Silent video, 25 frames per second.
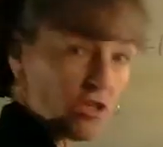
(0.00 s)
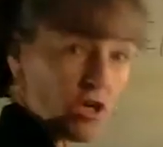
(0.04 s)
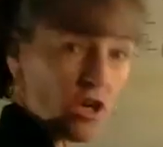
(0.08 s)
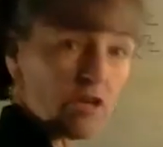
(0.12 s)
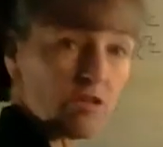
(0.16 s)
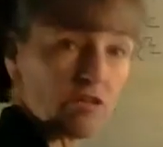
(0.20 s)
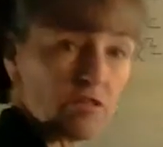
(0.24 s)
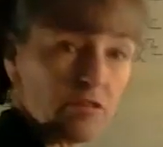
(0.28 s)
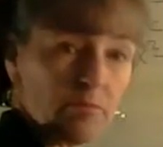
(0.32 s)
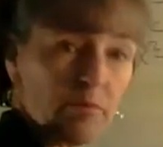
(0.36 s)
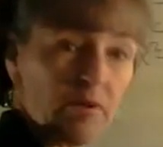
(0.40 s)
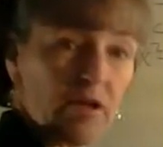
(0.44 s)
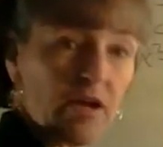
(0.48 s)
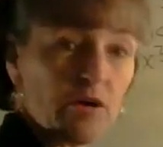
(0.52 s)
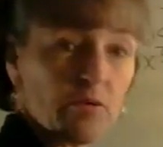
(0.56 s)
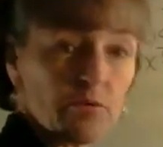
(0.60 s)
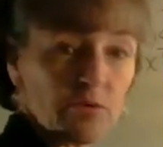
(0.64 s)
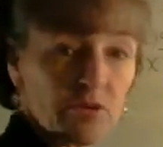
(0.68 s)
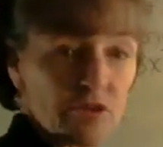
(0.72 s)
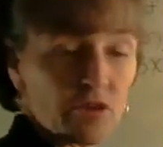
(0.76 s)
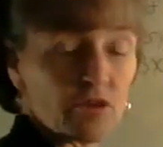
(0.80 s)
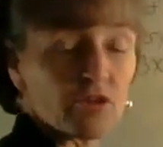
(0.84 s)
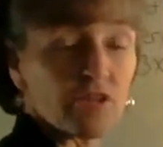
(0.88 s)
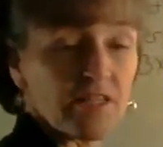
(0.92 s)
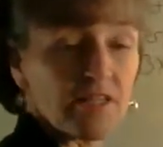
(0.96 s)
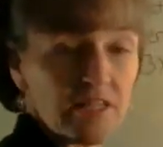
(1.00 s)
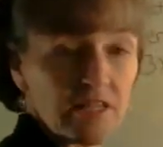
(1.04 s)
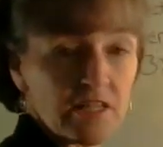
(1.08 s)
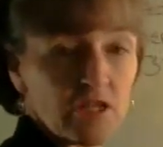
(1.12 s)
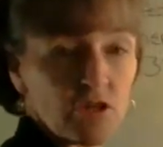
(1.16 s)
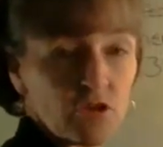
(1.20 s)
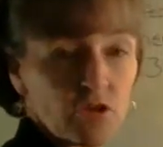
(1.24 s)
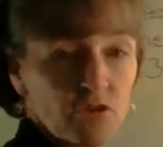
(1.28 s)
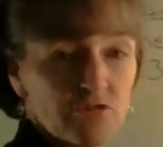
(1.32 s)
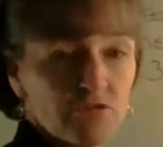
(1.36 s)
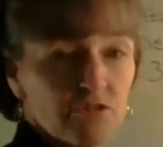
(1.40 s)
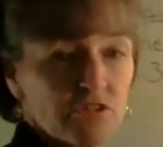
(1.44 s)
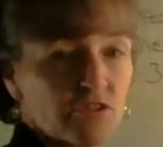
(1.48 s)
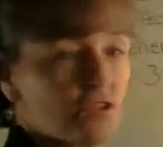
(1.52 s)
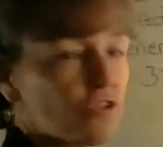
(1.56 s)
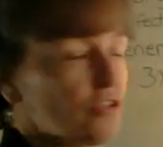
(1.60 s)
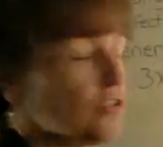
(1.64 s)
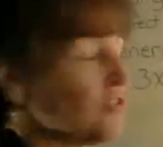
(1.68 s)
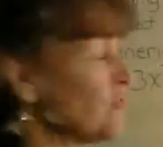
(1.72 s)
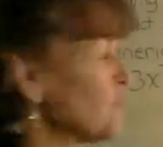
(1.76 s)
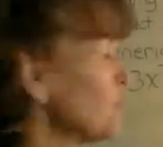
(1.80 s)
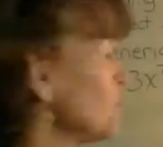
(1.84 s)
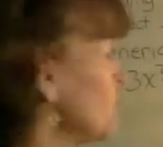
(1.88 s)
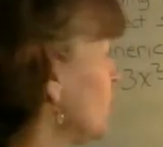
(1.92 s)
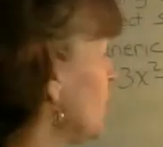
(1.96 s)
talked about with our leading
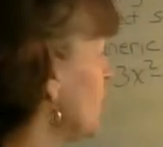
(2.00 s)
coefficient is